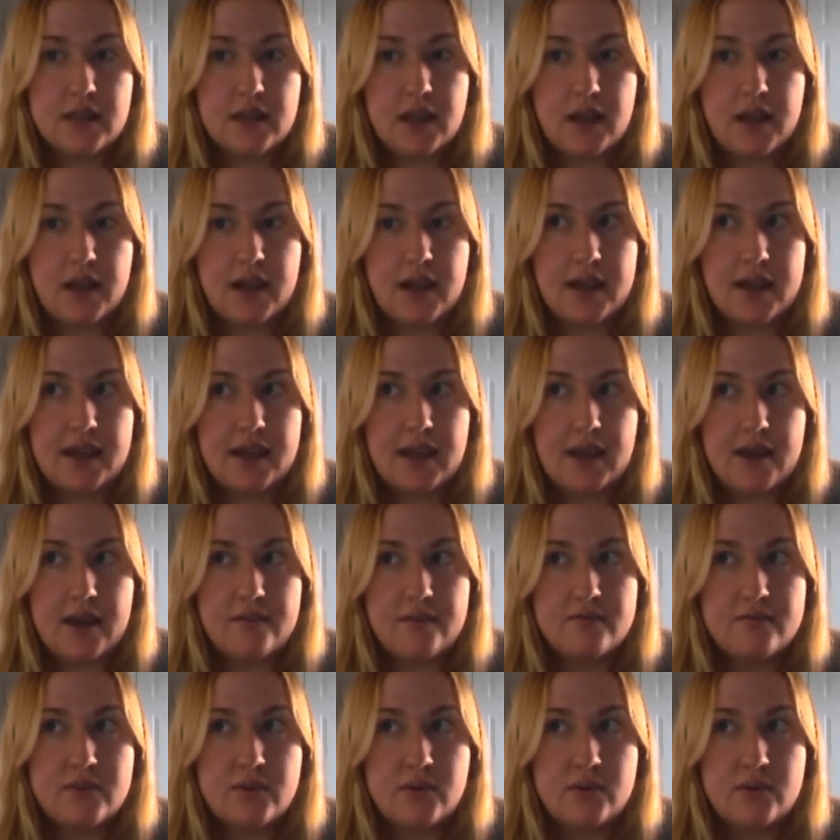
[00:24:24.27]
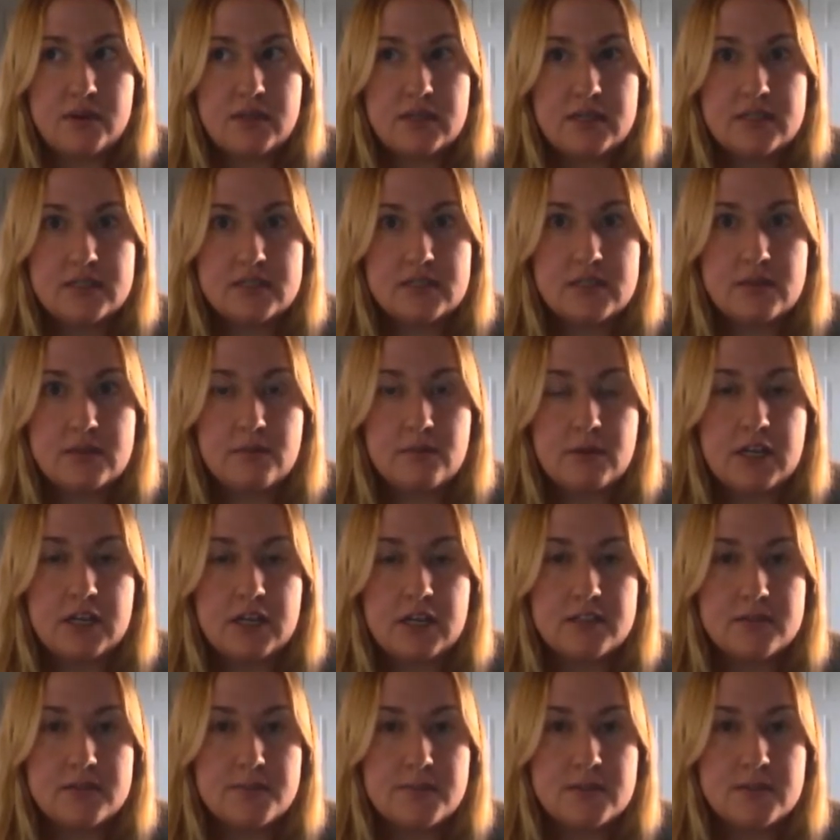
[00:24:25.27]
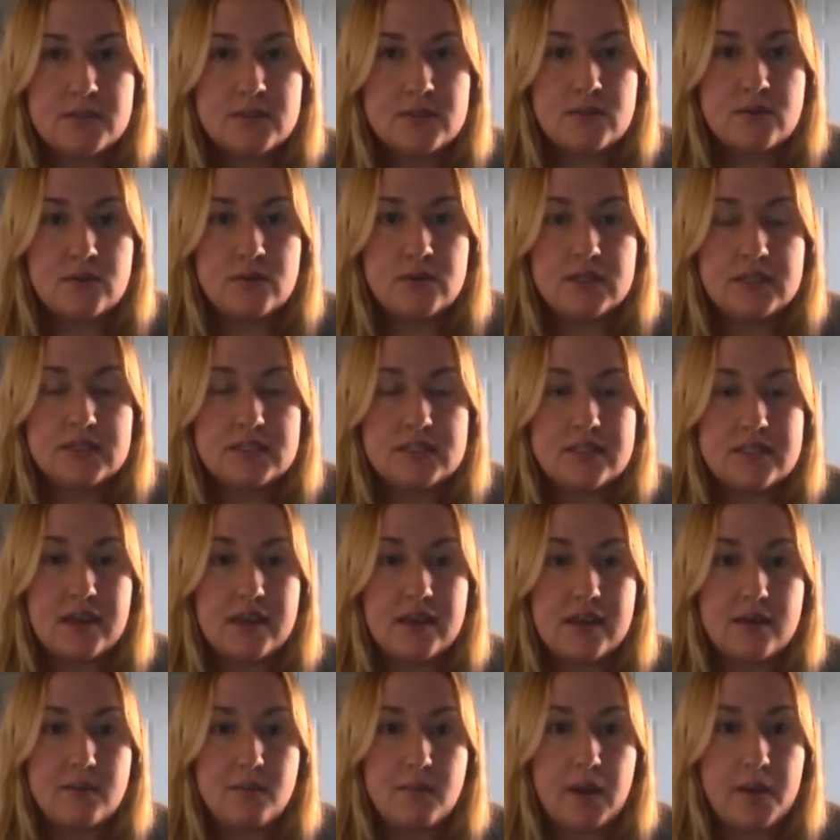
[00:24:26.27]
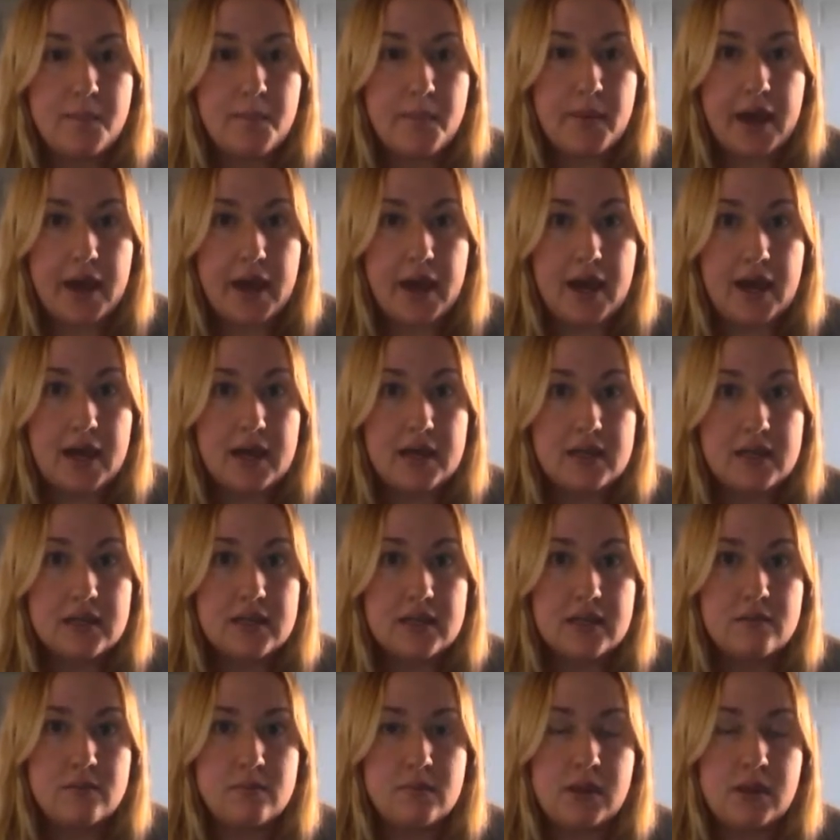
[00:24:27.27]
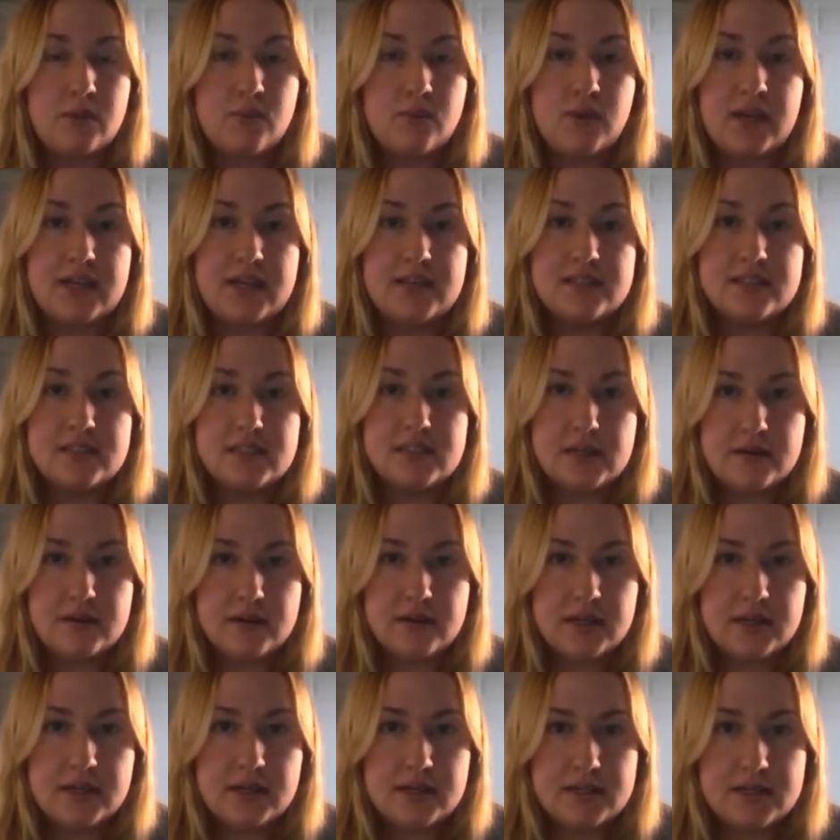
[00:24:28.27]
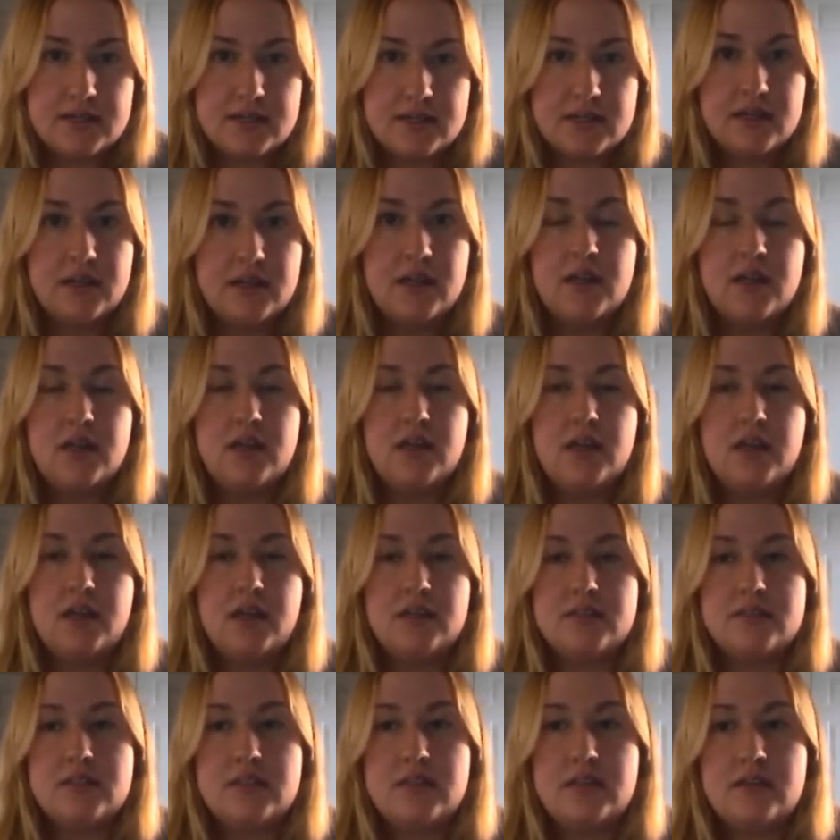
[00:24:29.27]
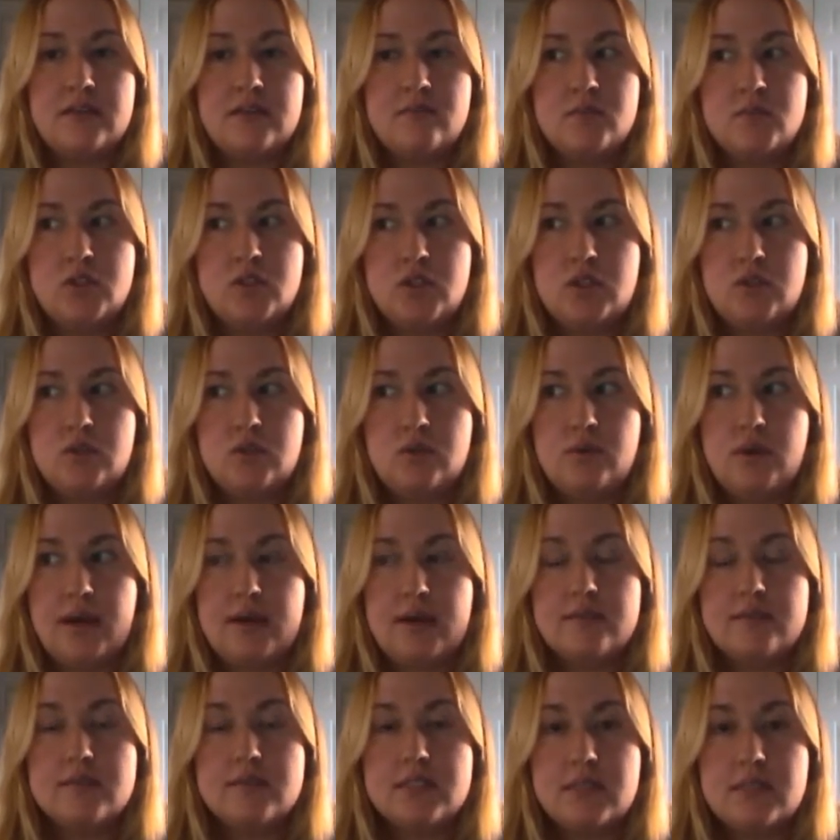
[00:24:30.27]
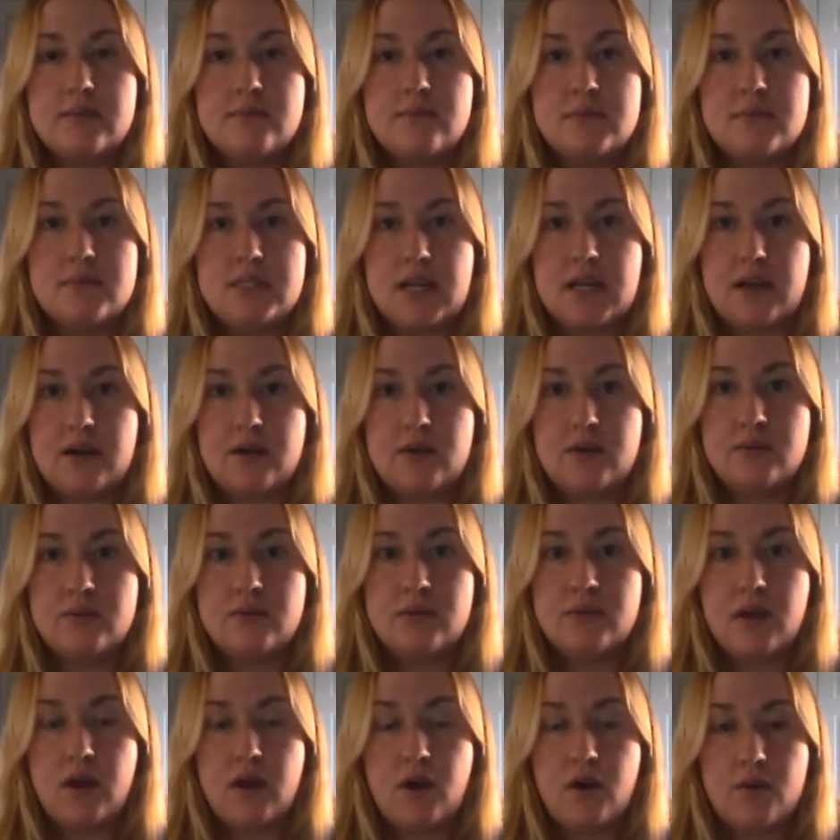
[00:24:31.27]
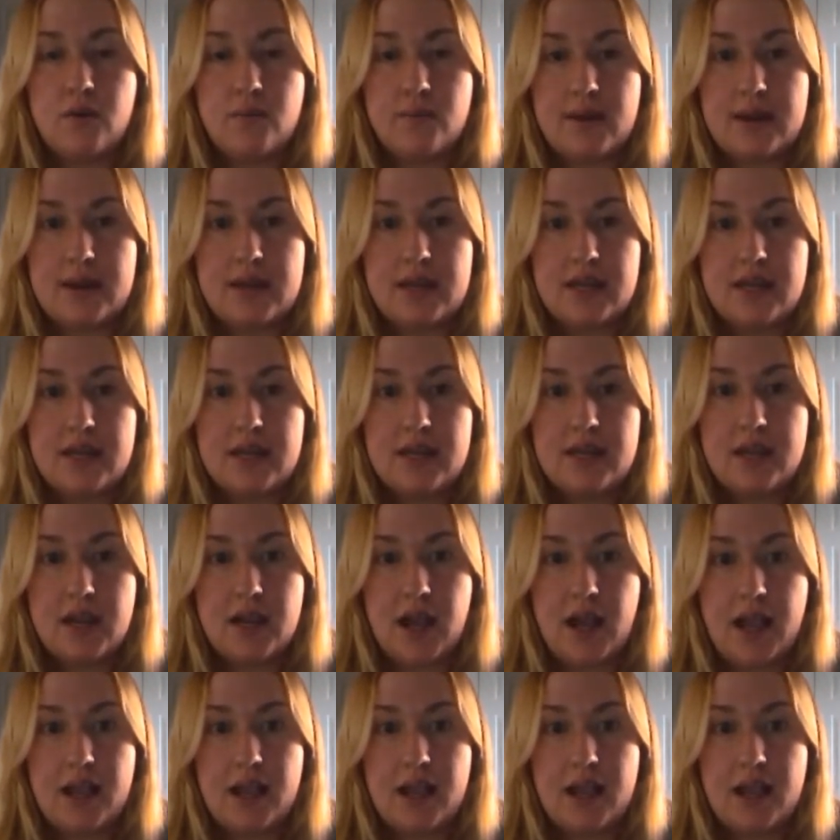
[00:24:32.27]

I have noticed, and my husband's noticed, like my back and my waist area seem to have slimmed down already.